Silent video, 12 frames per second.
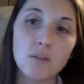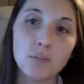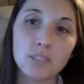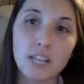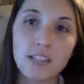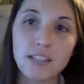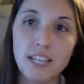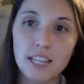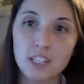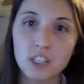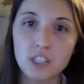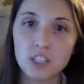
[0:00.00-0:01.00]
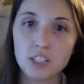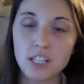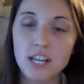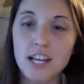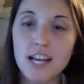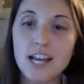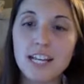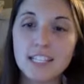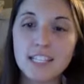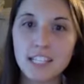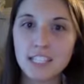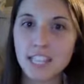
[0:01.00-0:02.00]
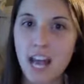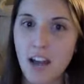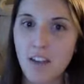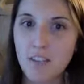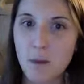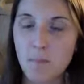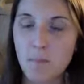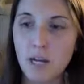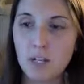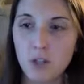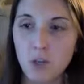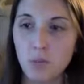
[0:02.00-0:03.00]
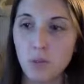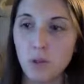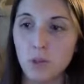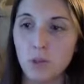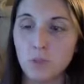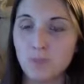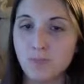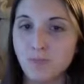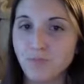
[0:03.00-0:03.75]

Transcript: which I think is it's nice to have that measurable